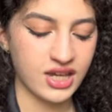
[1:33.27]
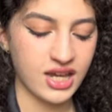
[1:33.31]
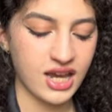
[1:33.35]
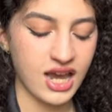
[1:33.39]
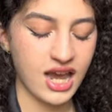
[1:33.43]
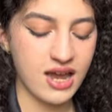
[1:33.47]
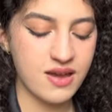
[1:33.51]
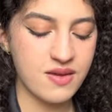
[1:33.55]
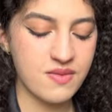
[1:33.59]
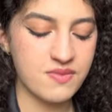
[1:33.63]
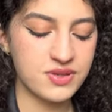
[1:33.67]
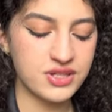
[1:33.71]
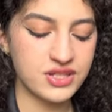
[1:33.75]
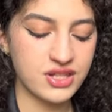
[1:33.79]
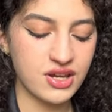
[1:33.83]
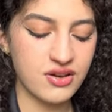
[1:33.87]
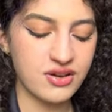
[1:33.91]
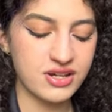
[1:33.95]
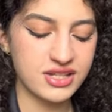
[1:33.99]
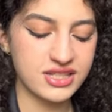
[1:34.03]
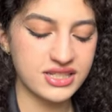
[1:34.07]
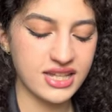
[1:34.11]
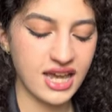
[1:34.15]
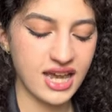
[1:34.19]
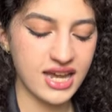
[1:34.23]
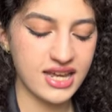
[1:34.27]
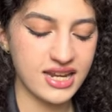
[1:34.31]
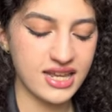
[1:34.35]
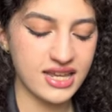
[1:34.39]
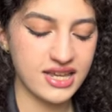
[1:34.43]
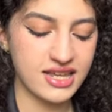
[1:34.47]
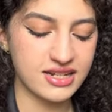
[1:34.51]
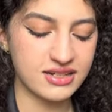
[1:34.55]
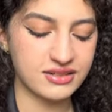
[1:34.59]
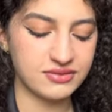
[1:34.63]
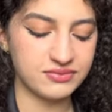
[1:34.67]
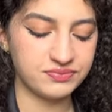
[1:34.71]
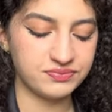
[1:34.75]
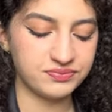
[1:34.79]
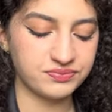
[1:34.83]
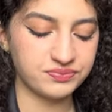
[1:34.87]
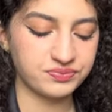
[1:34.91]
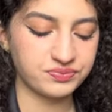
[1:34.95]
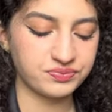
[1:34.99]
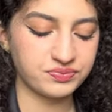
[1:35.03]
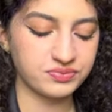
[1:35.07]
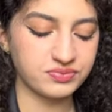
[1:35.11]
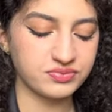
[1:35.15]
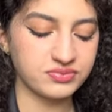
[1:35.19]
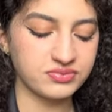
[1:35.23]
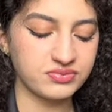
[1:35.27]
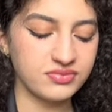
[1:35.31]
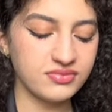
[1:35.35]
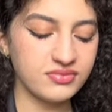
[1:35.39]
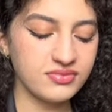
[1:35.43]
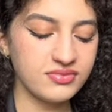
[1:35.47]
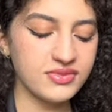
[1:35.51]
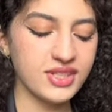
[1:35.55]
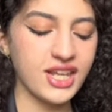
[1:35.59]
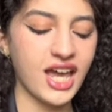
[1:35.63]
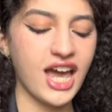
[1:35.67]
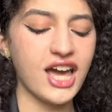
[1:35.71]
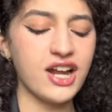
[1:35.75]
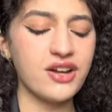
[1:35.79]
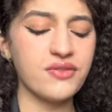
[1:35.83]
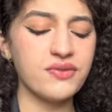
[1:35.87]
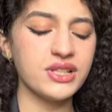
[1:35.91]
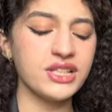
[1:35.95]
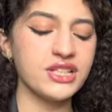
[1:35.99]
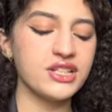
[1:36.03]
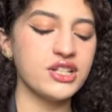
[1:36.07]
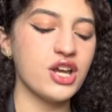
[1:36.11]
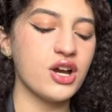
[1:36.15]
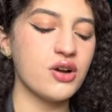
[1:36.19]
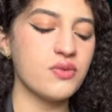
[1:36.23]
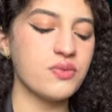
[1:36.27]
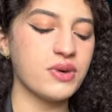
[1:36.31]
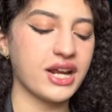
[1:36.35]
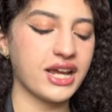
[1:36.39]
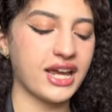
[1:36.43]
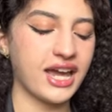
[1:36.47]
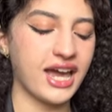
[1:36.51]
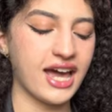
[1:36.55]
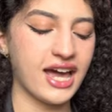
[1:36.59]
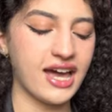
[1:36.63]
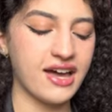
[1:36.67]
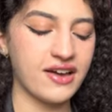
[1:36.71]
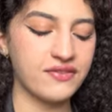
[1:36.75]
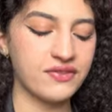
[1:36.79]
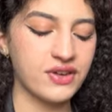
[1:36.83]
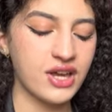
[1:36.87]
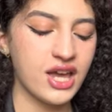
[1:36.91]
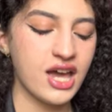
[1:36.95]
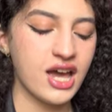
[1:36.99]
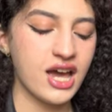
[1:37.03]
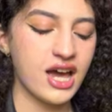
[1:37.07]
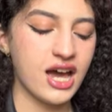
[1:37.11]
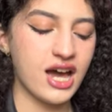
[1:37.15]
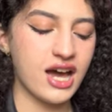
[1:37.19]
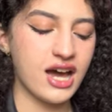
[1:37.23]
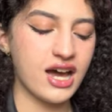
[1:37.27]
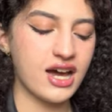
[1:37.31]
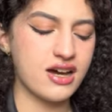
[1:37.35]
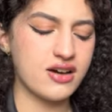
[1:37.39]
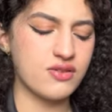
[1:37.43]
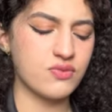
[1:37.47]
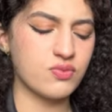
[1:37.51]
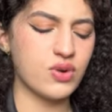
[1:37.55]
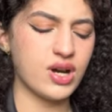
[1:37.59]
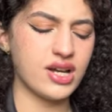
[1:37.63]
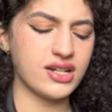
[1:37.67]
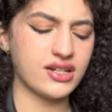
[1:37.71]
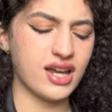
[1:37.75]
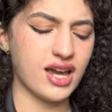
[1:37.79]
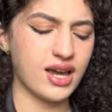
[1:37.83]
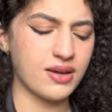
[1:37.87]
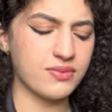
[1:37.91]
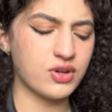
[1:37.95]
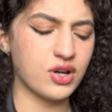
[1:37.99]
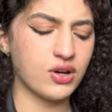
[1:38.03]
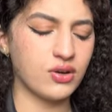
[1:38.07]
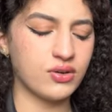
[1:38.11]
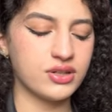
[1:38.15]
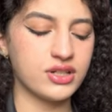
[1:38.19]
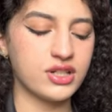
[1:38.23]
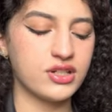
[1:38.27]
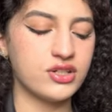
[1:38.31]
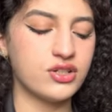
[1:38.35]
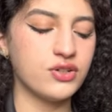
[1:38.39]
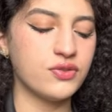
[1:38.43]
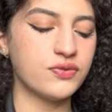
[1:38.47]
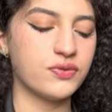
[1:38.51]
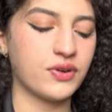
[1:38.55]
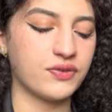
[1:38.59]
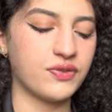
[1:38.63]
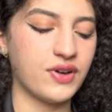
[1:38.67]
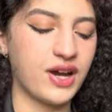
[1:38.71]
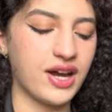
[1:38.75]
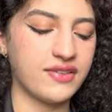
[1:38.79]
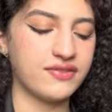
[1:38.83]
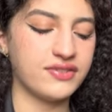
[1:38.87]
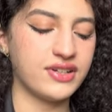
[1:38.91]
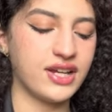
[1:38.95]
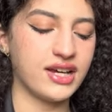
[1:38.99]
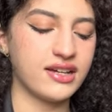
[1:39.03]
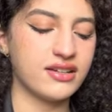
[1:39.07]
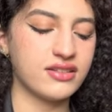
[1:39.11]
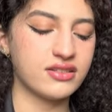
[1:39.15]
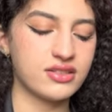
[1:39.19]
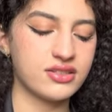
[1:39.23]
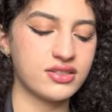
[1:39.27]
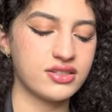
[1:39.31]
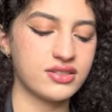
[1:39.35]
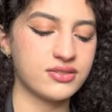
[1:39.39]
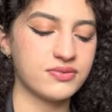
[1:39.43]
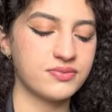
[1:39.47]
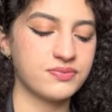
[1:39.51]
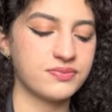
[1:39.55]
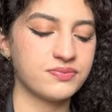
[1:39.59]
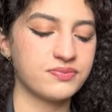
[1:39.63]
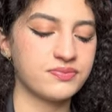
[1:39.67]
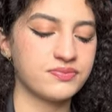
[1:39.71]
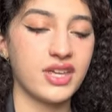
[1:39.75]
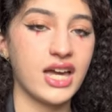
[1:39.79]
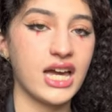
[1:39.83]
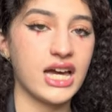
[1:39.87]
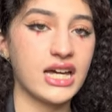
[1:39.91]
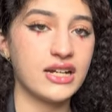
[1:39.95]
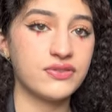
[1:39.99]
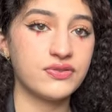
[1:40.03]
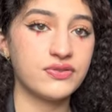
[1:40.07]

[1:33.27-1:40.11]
I'm so excited. I don't really know what I have, uh, what I'm going to do for five nights. At